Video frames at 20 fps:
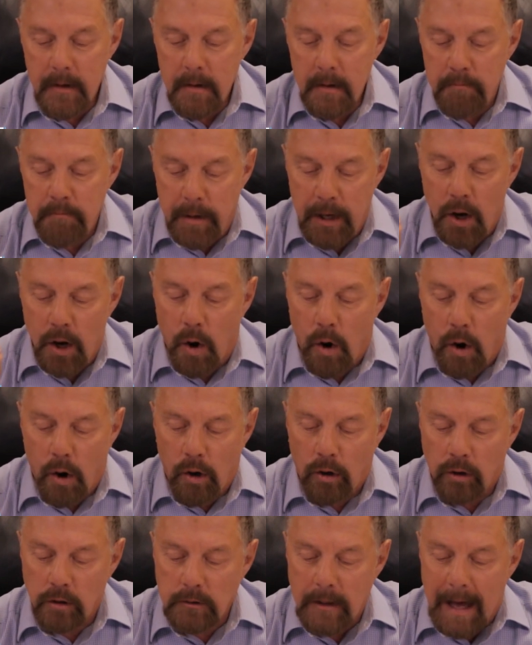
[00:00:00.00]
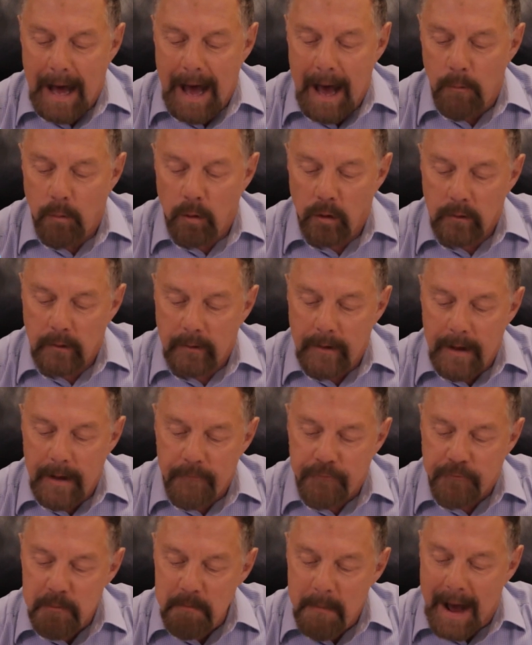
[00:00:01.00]
Behold, I will
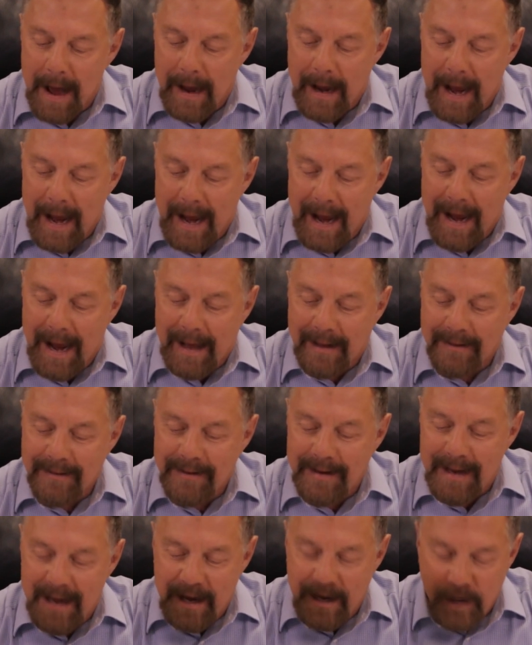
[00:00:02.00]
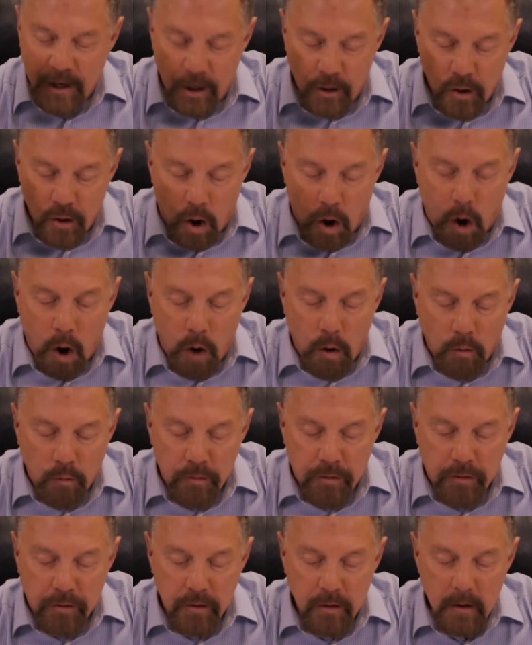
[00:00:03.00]
lift my hand in an
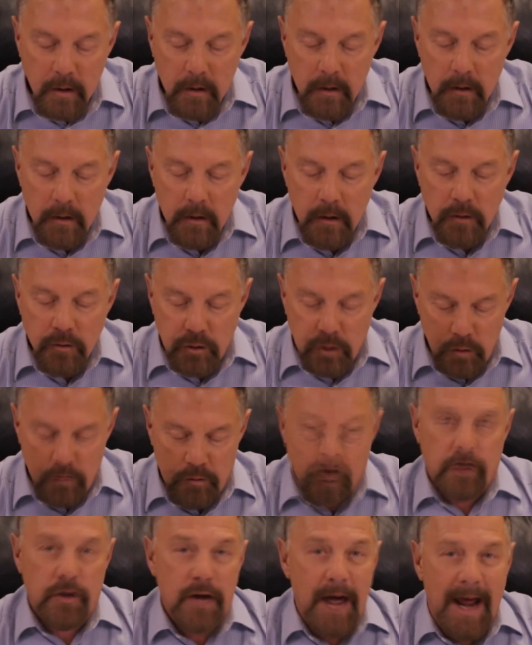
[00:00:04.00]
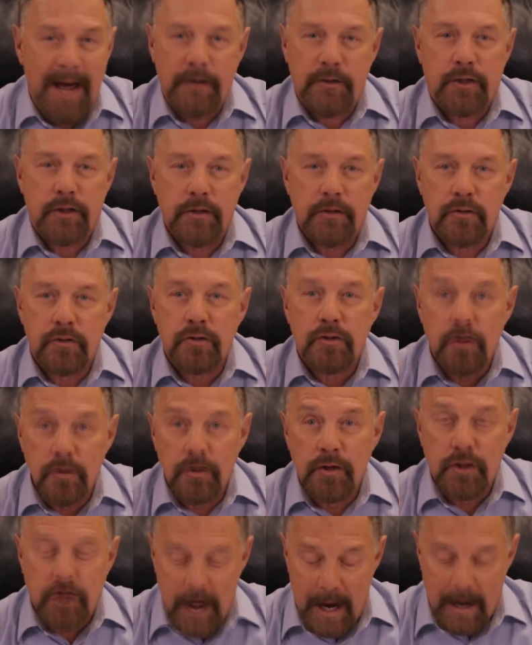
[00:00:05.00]
oath to the nations, to
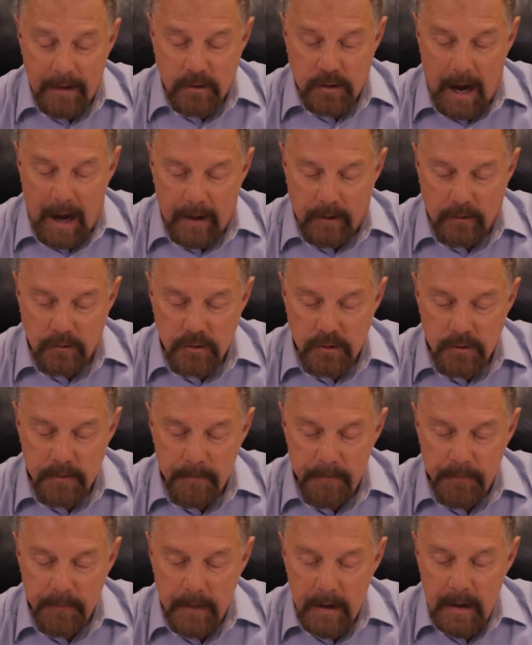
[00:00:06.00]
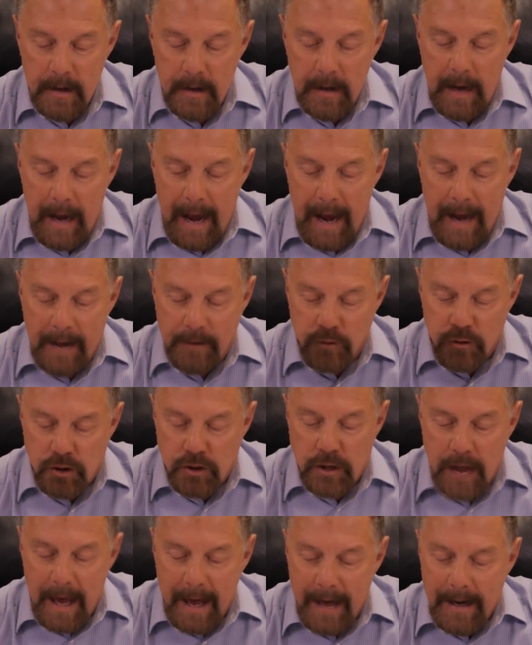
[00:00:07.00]
the Gentiles, and
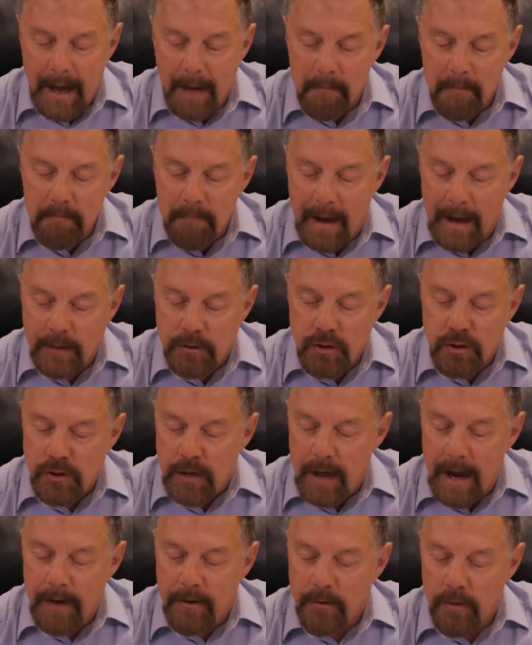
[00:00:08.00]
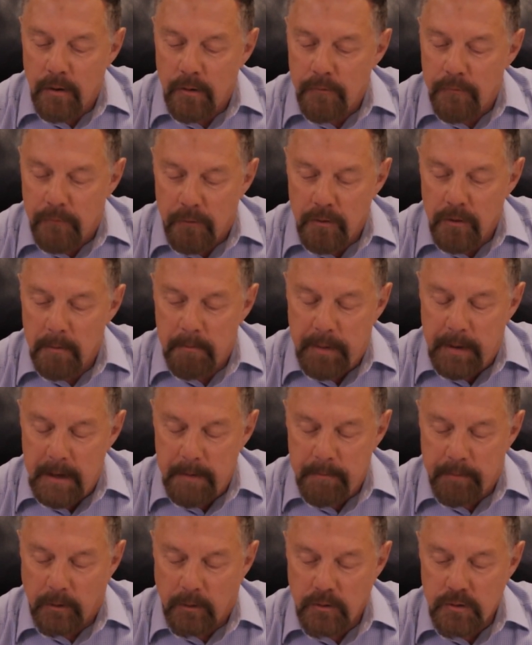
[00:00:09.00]
set up my standard for the
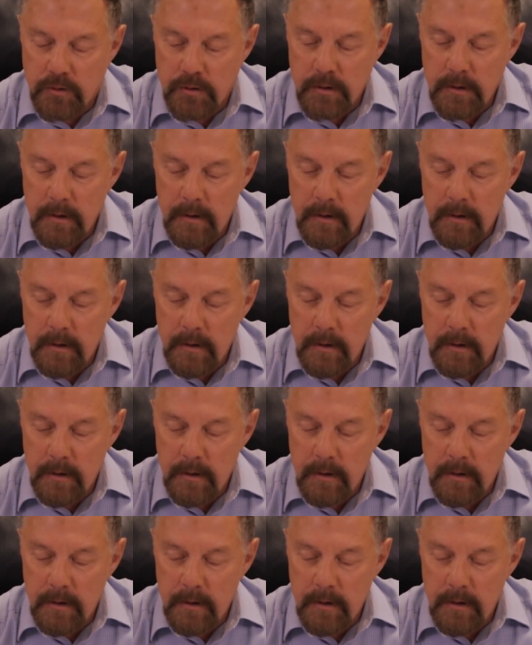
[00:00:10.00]
peoples.